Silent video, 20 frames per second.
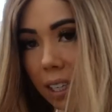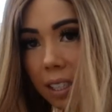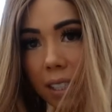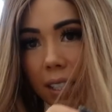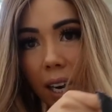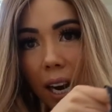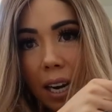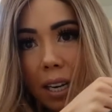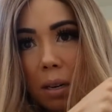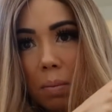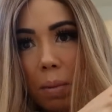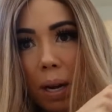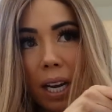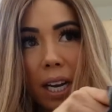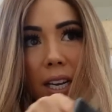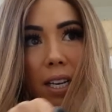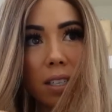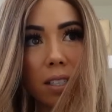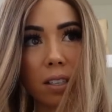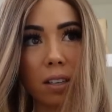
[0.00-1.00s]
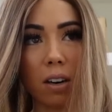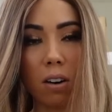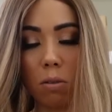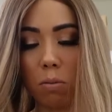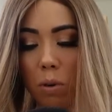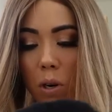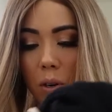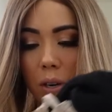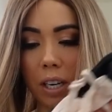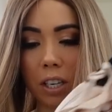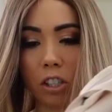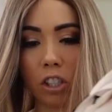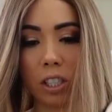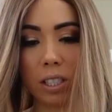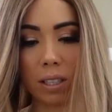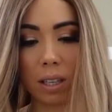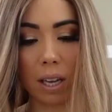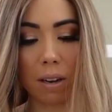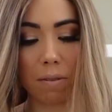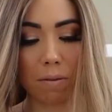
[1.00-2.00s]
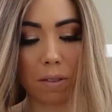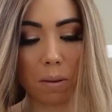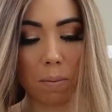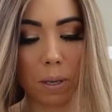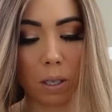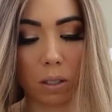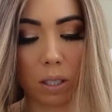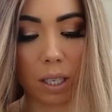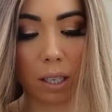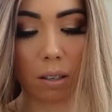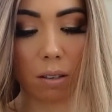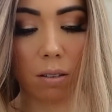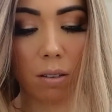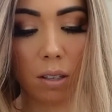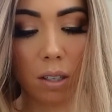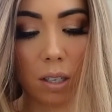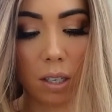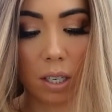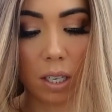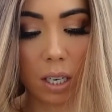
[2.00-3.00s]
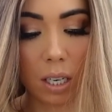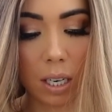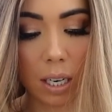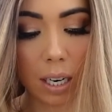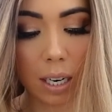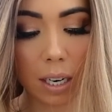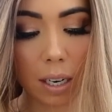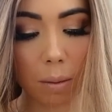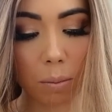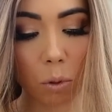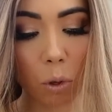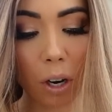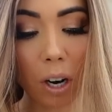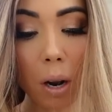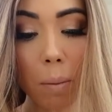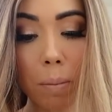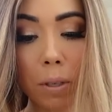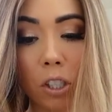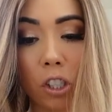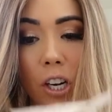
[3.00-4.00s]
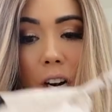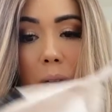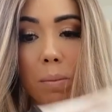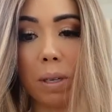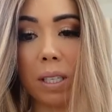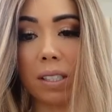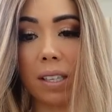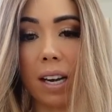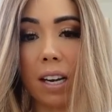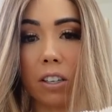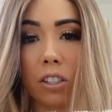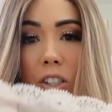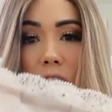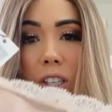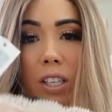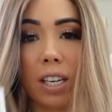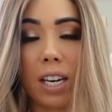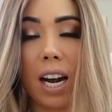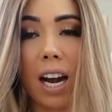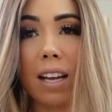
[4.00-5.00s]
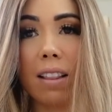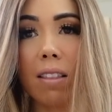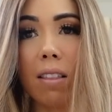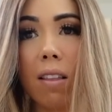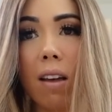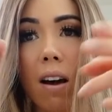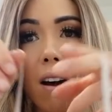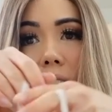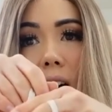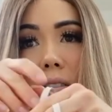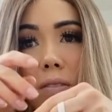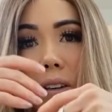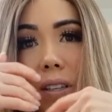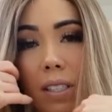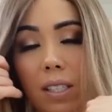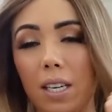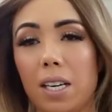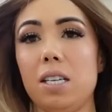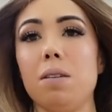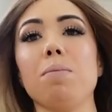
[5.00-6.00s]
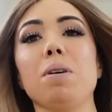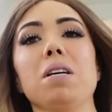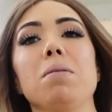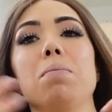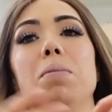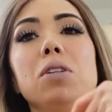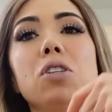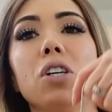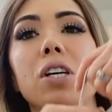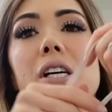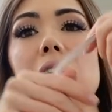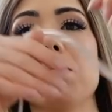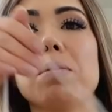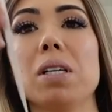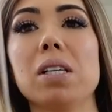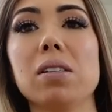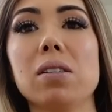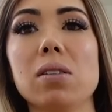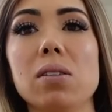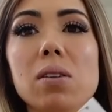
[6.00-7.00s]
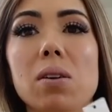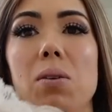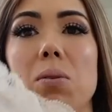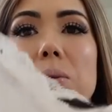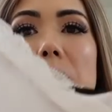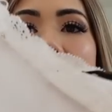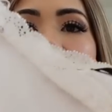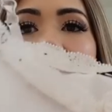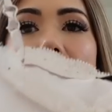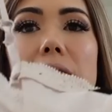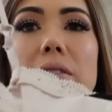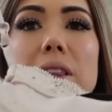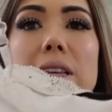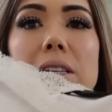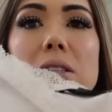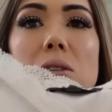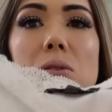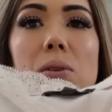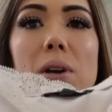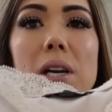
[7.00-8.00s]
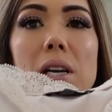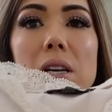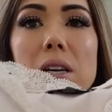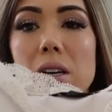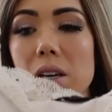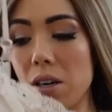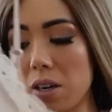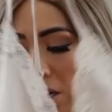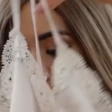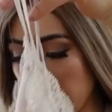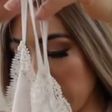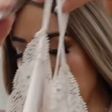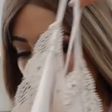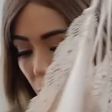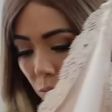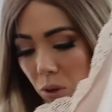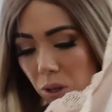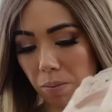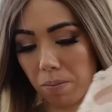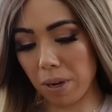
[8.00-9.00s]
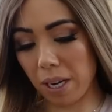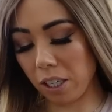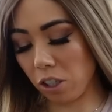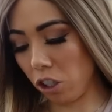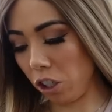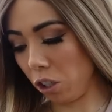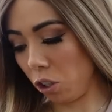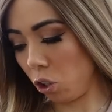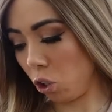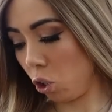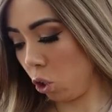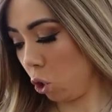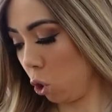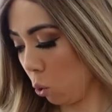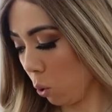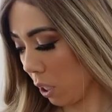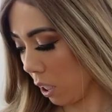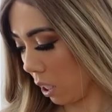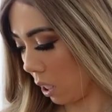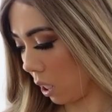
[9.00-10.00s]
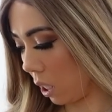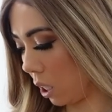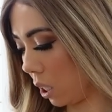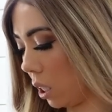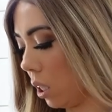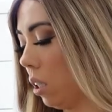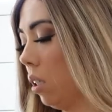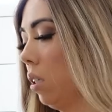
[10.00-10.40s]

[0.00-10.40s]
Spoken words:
Dynamite. Oh, okay, she's left the building. So I got pajamas actually. I love Dynamite pajamas. So we have this right here, and it came with matching shorts.